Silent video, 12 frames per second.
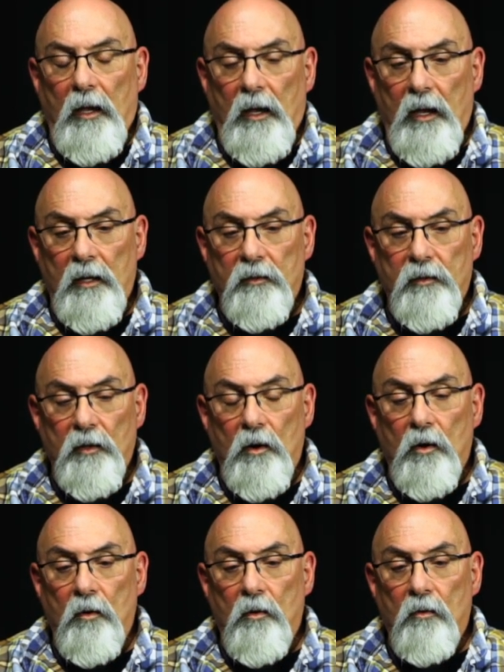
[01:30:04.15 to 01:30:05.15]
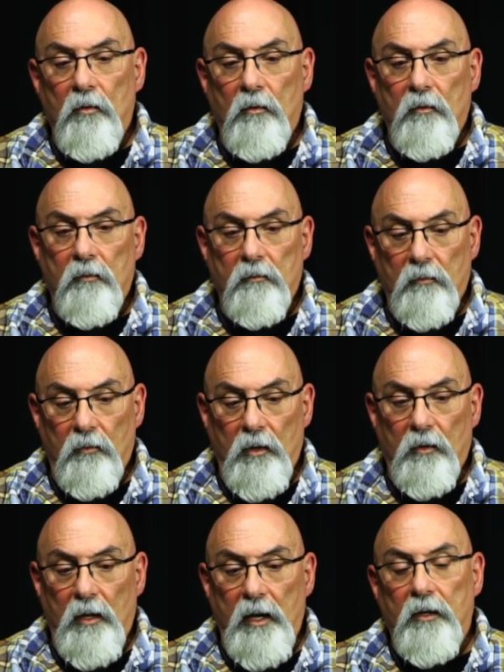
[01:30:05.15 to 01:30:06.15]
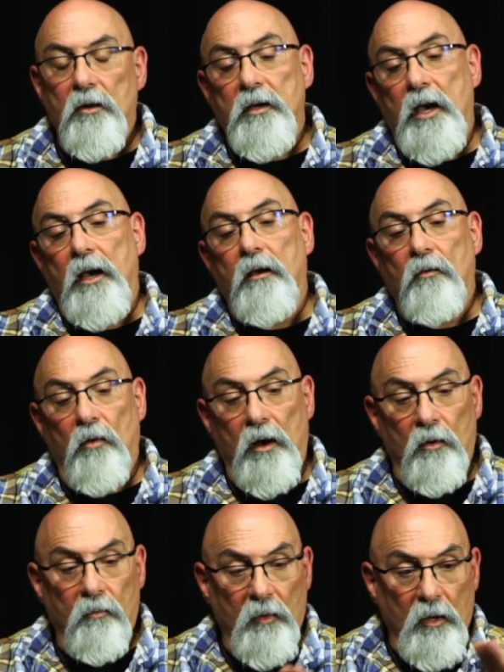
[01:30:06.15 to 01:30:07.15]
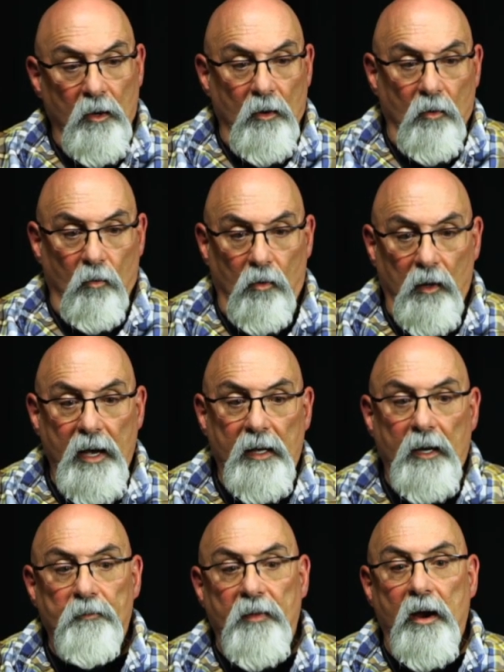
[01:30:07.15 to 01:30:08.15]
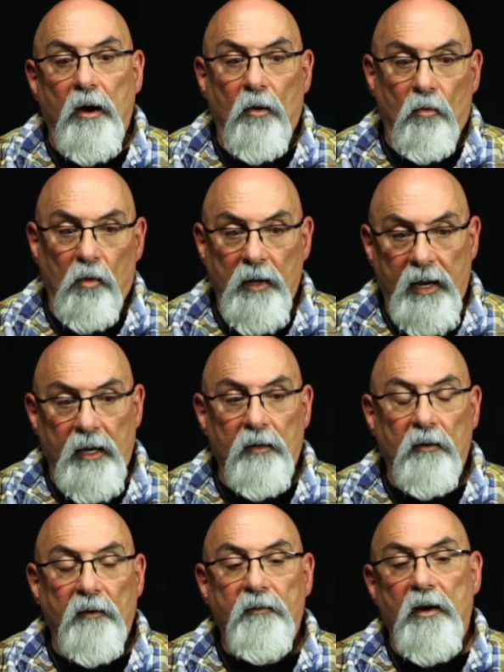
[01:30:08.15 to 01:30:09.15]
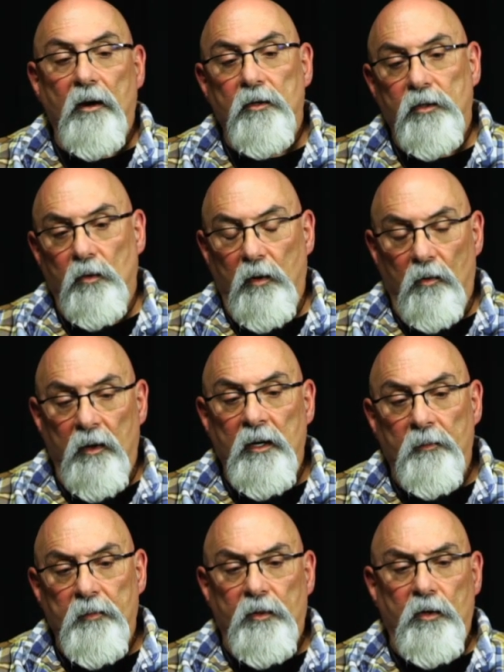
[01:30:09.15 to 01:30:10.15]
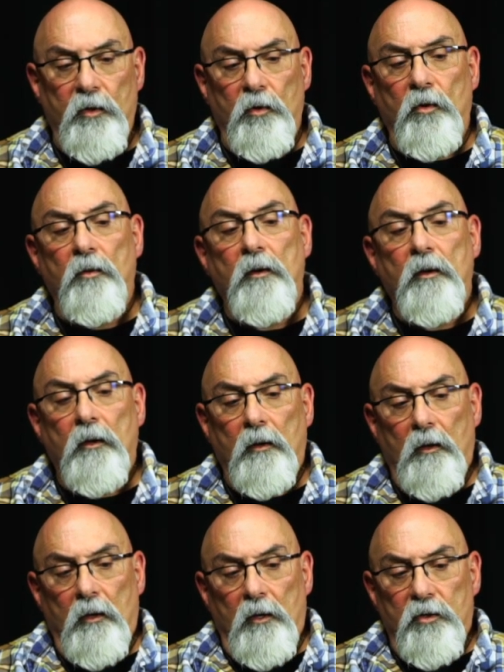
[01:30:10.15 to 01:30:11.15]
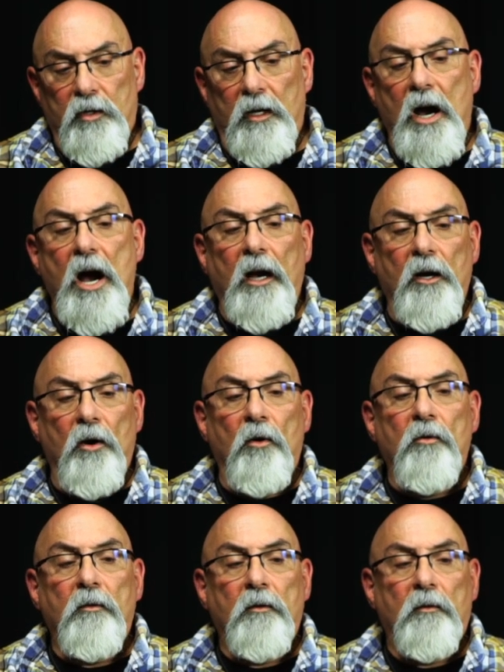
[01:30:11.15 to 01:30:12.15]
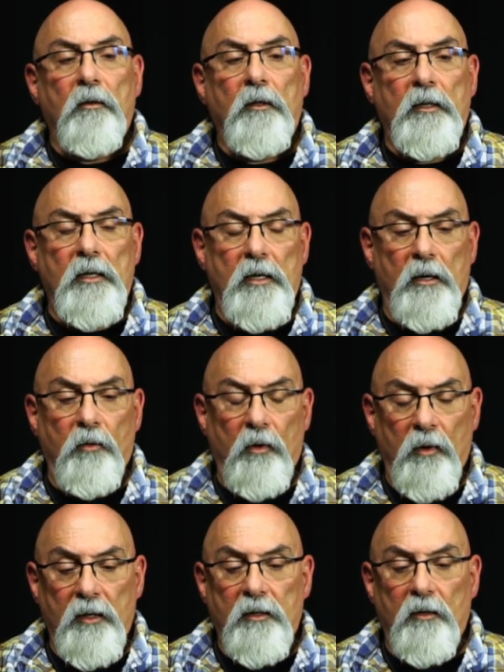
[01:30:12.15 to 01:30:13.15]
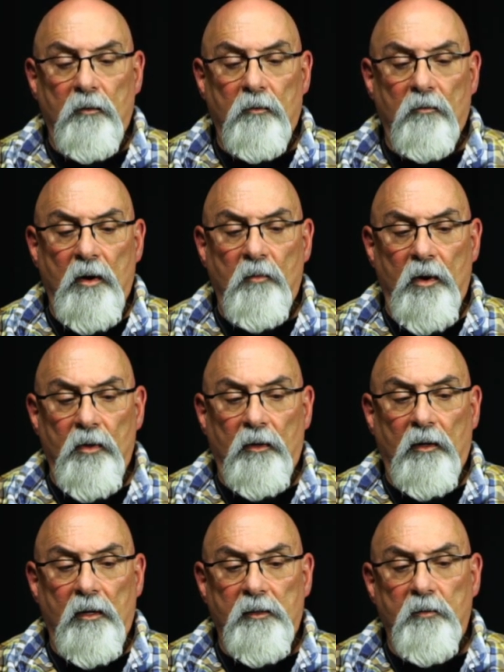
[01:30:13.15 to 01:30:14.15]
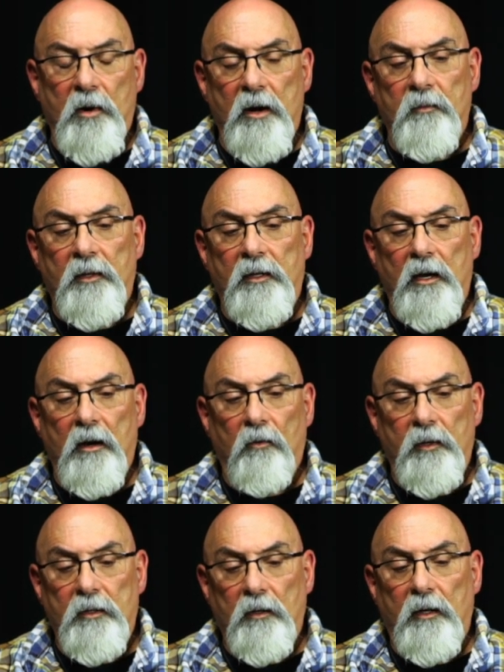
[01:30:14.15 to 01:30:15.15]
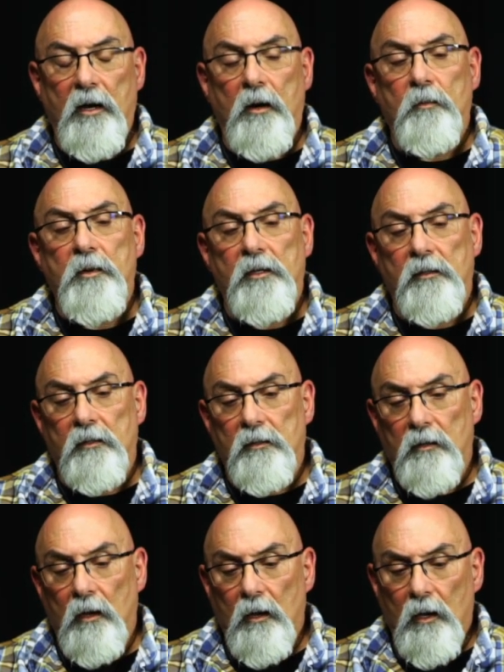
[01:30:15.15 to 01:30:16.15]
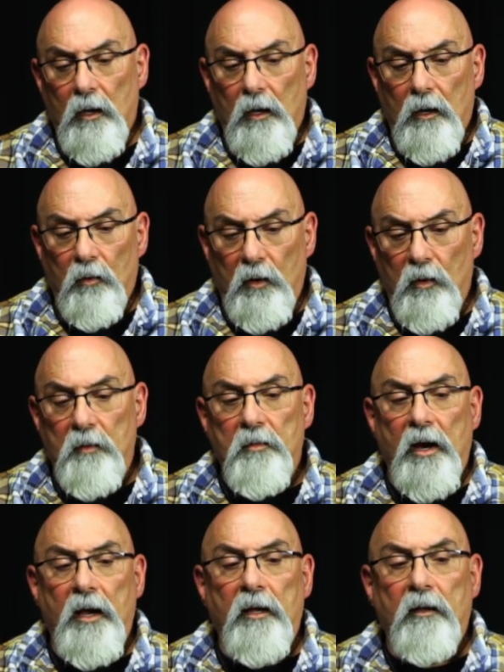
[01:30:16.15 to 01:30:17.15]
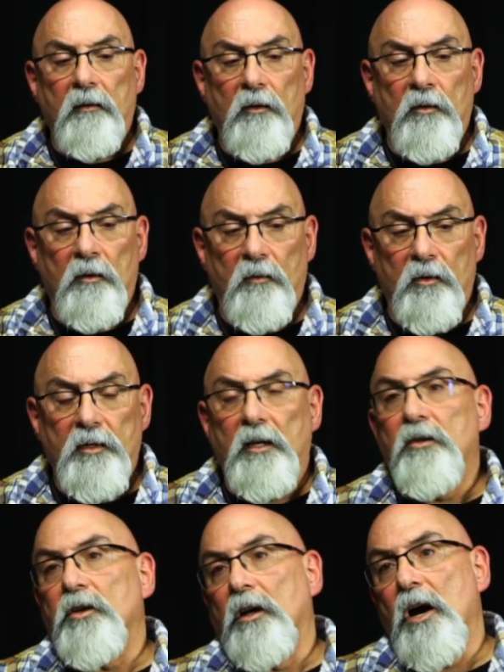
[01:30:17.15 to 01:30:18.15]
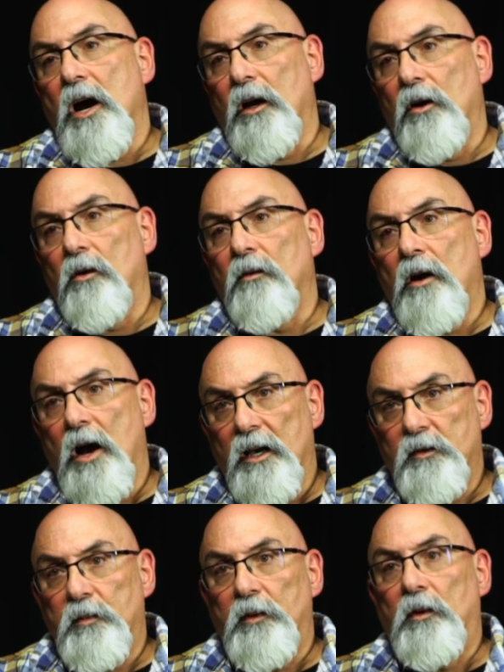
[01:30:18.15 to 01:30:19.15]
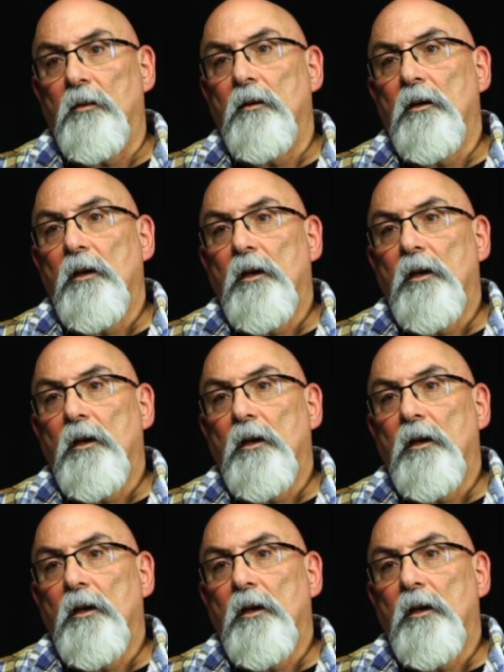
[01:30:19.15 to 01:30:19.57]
And so we were like, okay, well, we'll head up there. We'll handle affairs. So we went up to Chicago. We went to my mother-in-law's apartment there. We took care of business. We went by the University of Chicago Hospital.